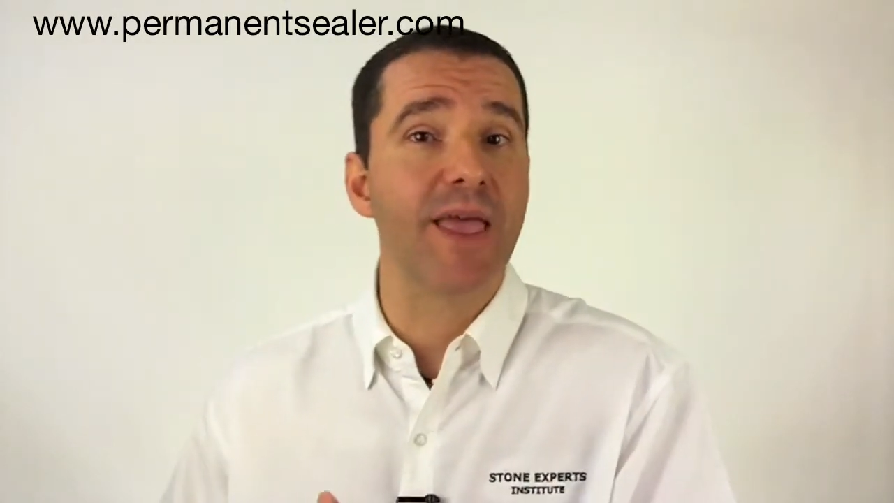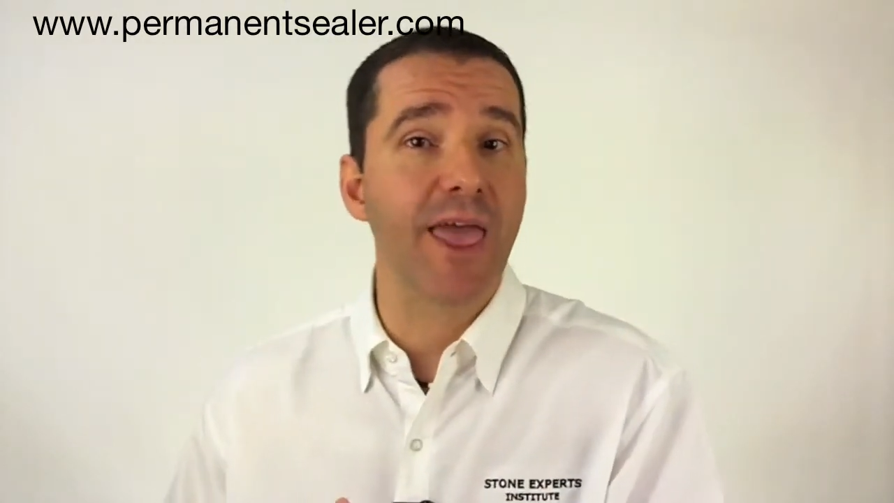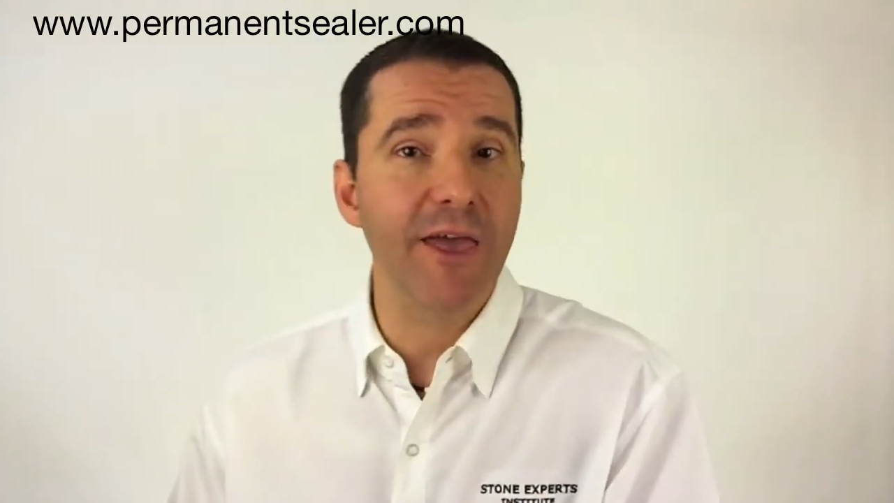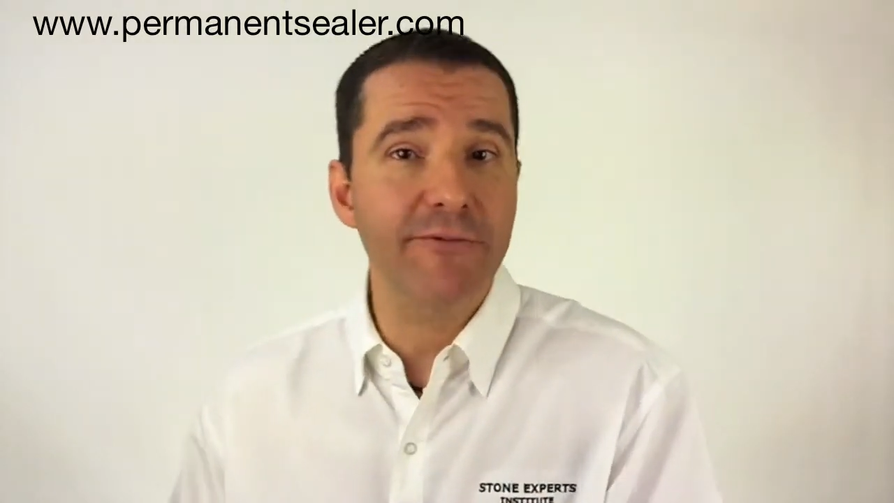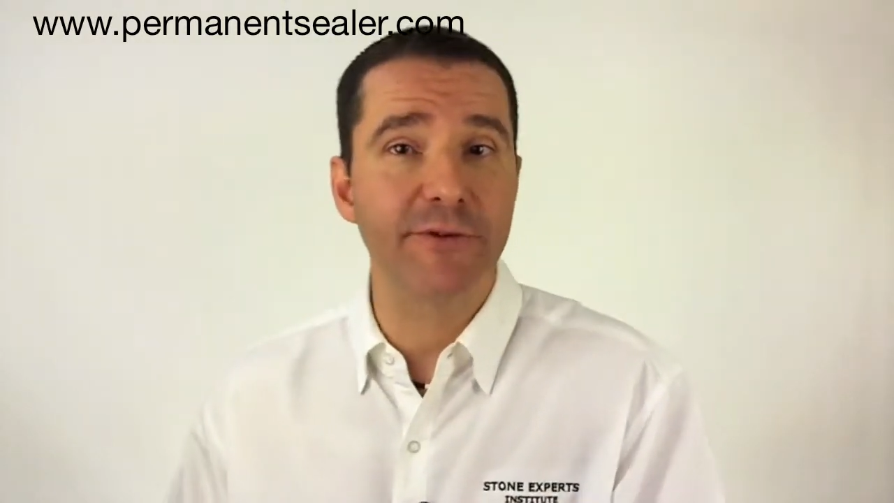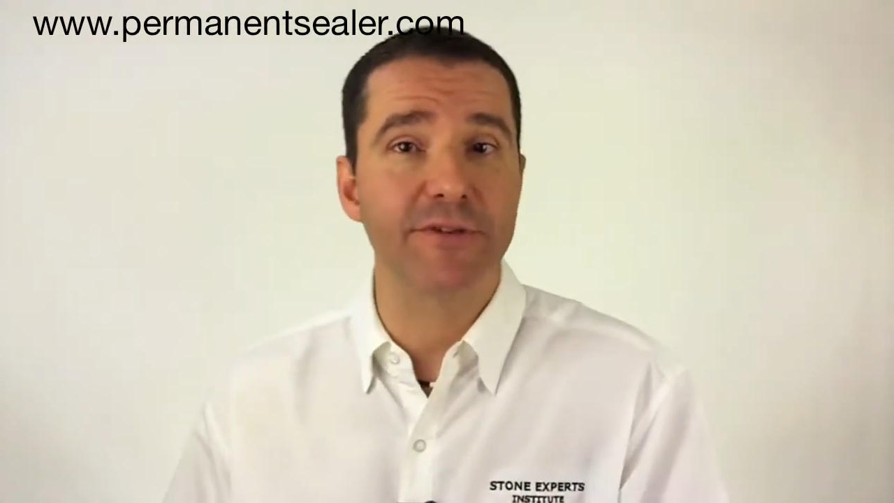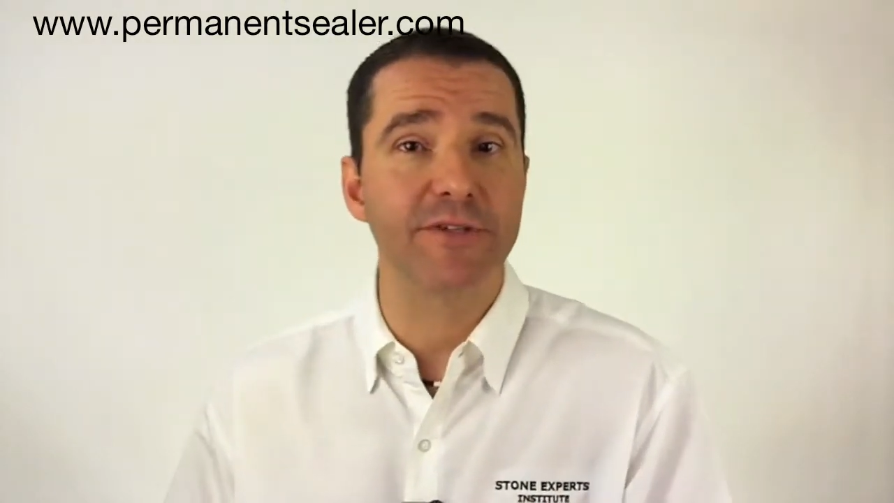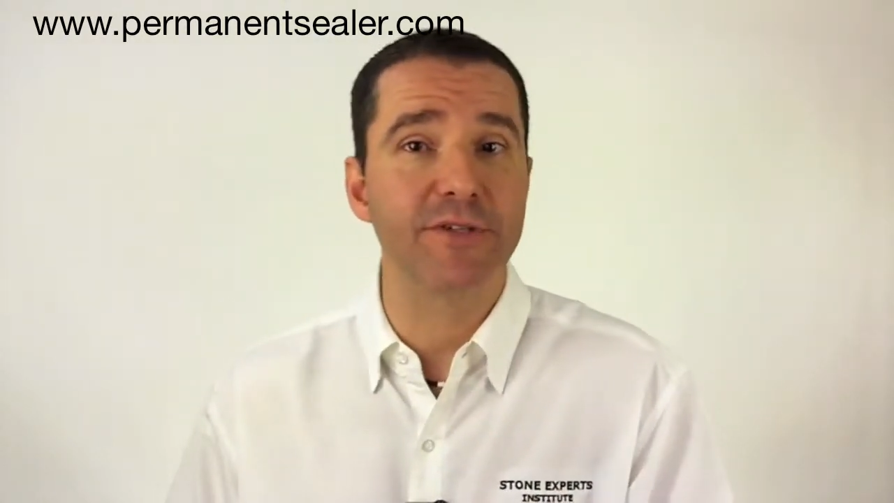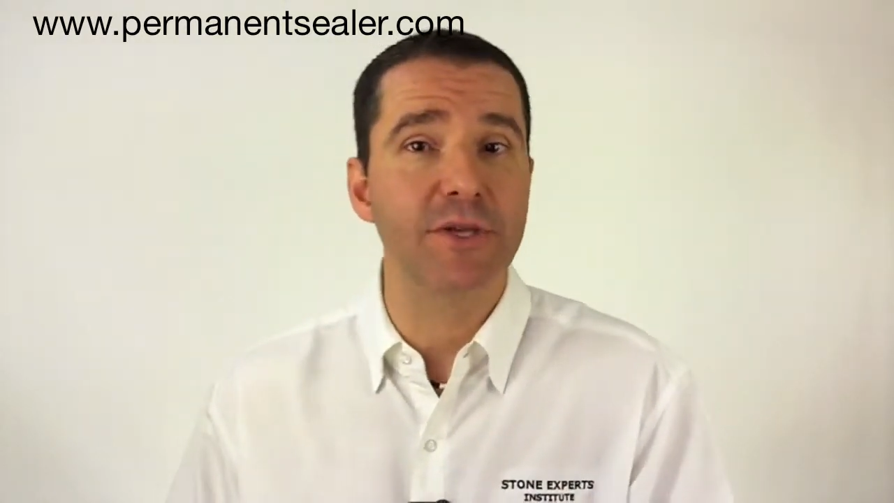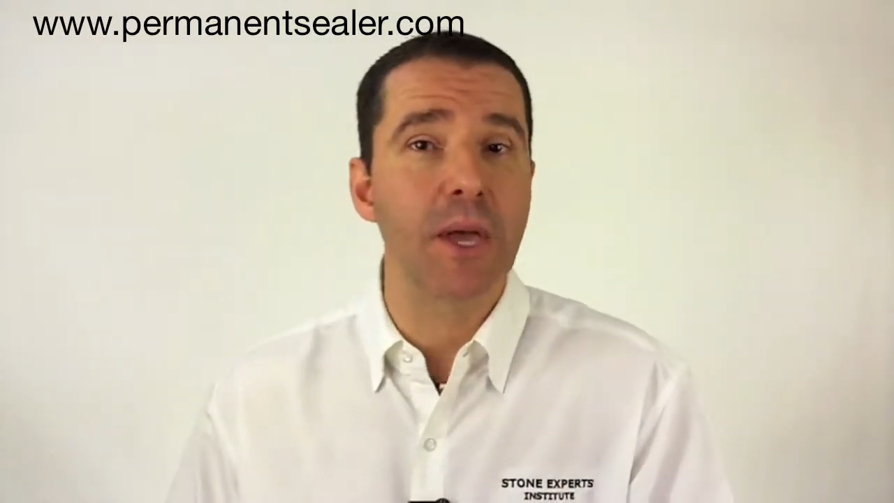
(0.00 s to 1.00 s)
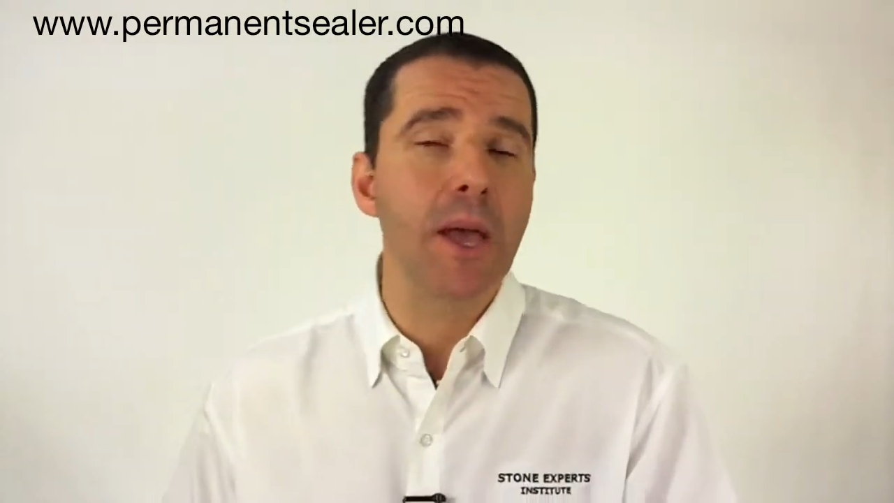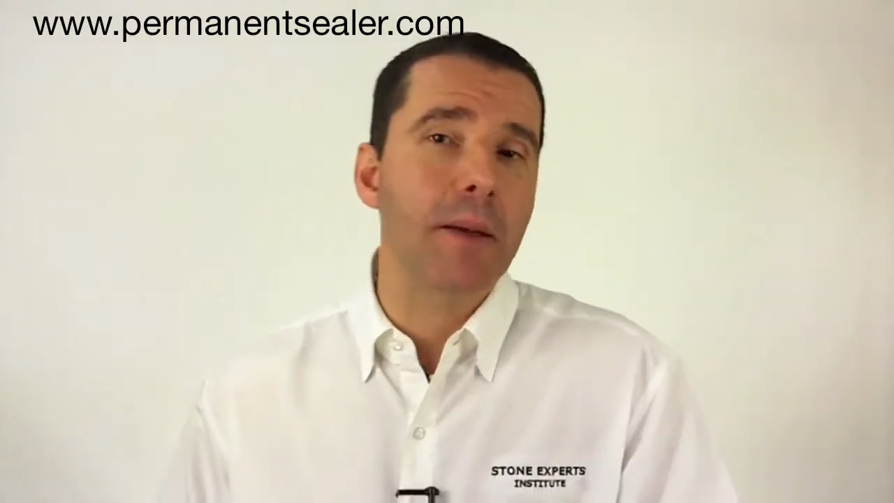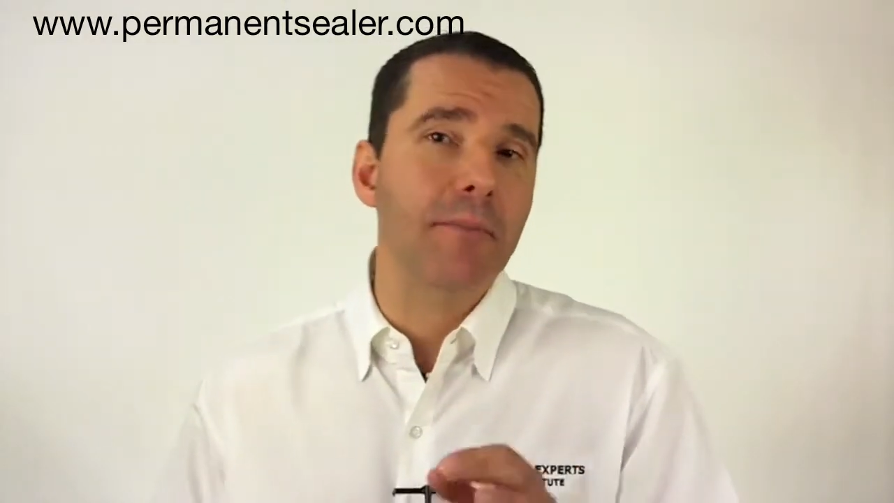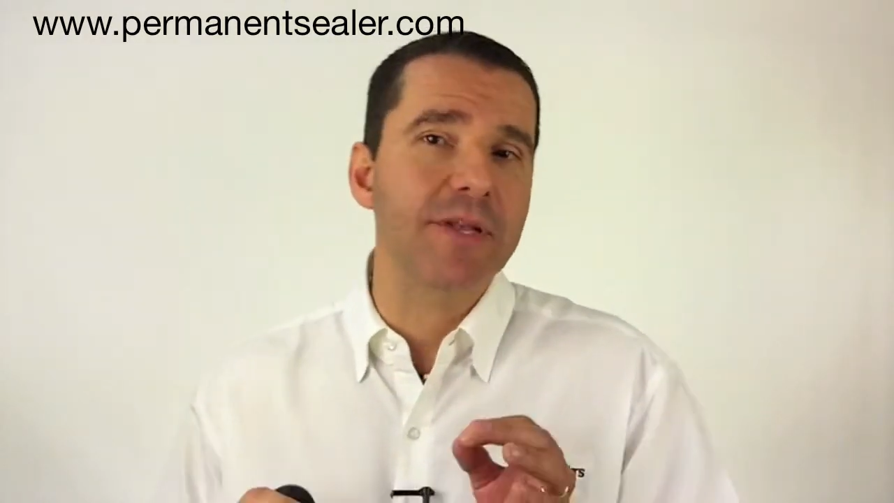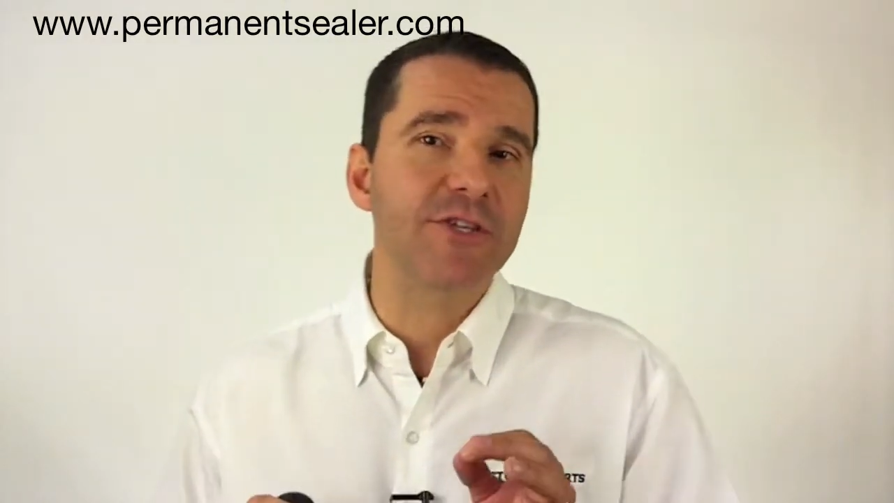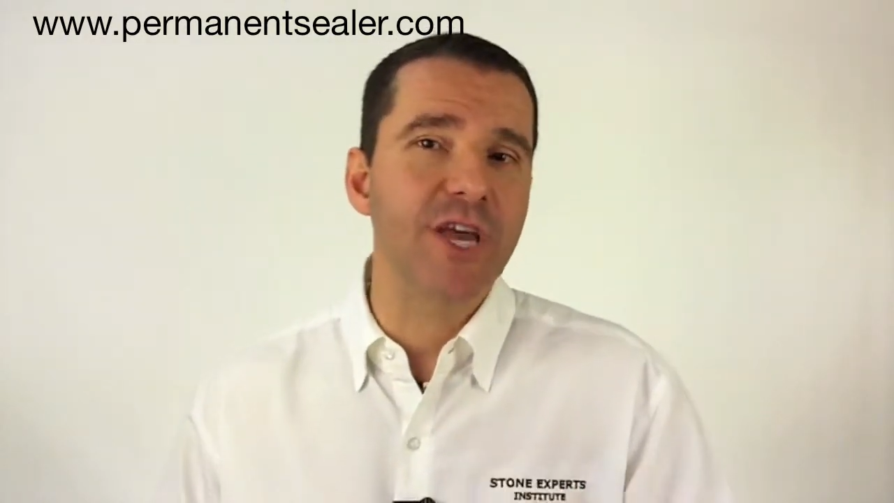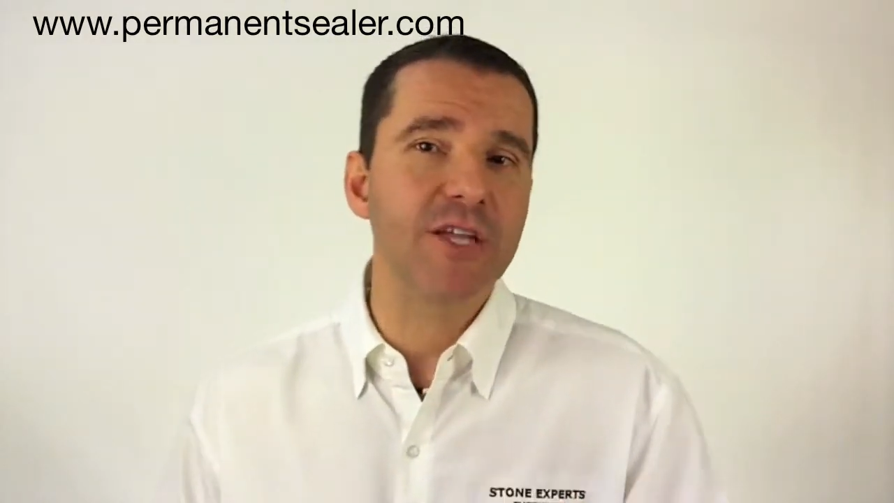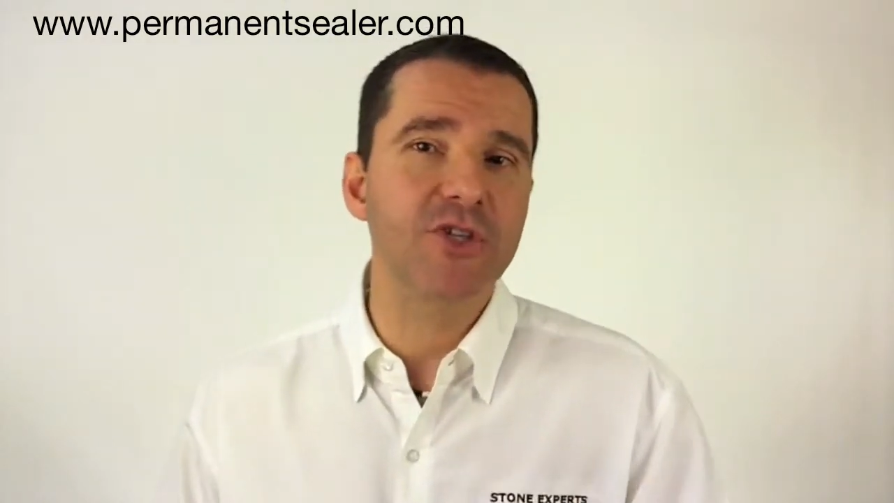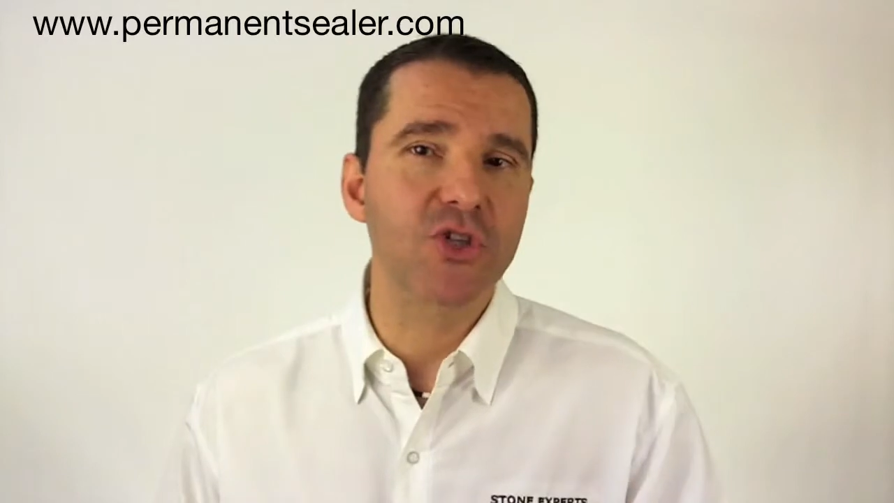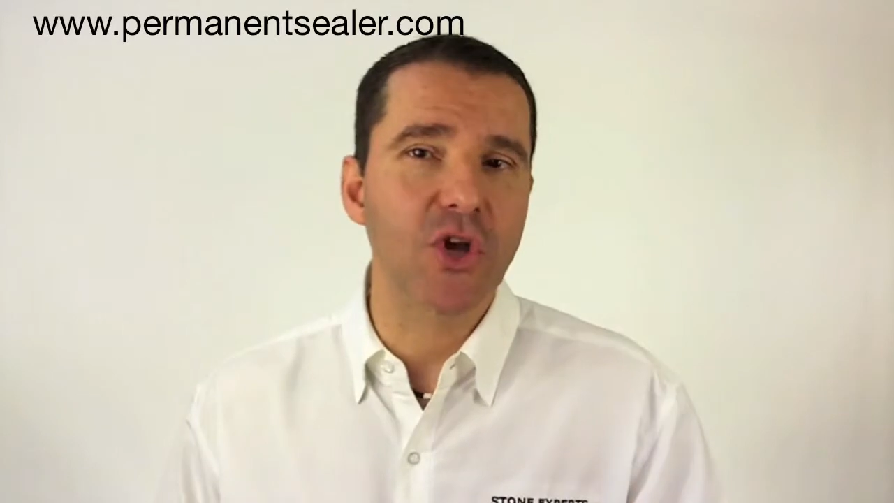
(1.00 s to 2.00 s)
air filters, but
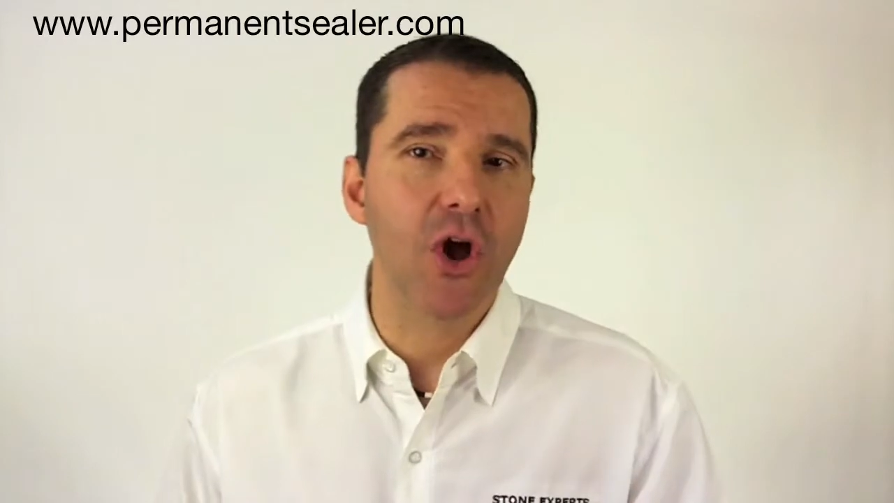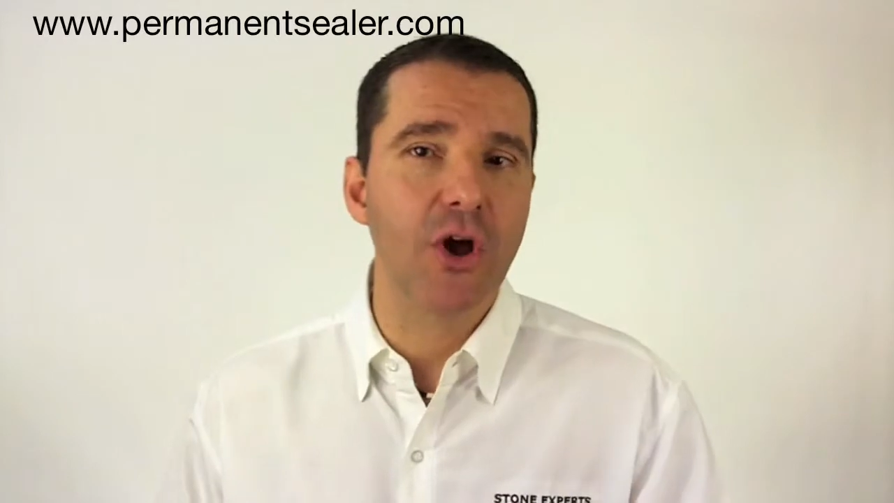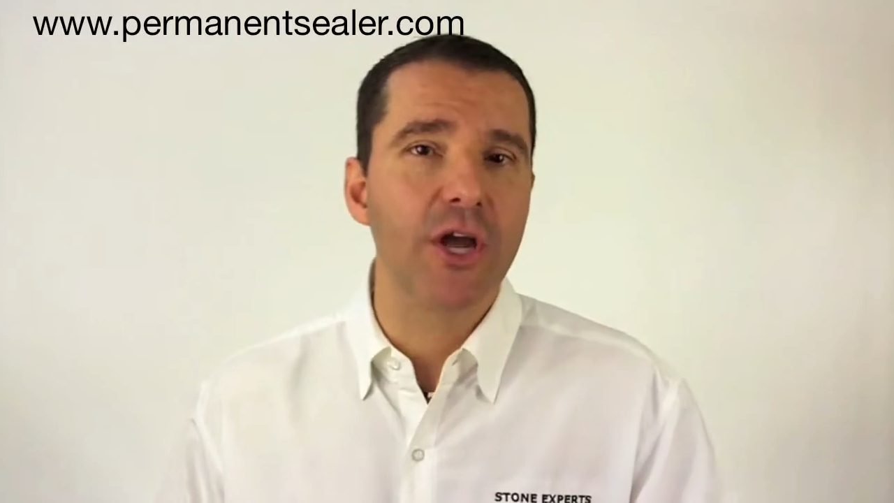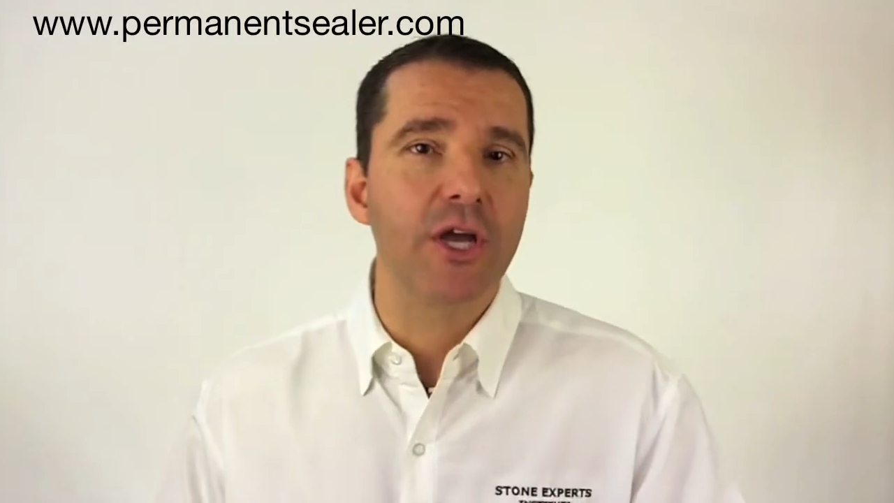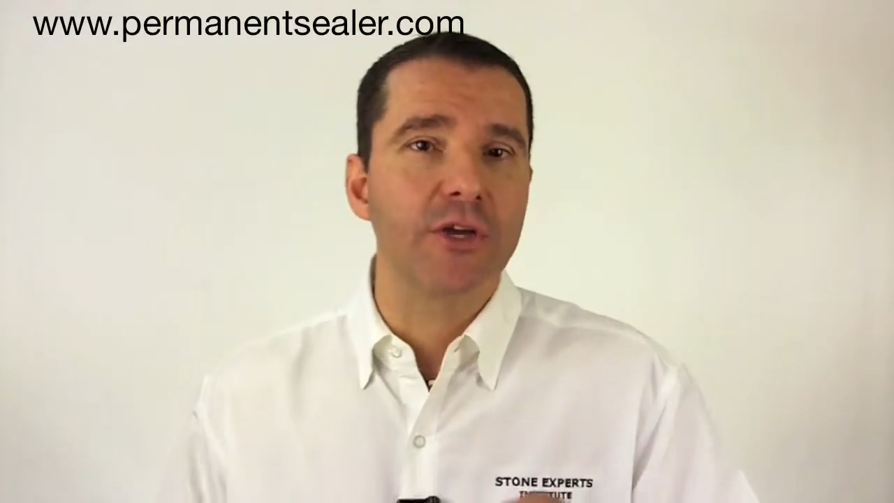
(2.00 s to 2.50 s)
chances are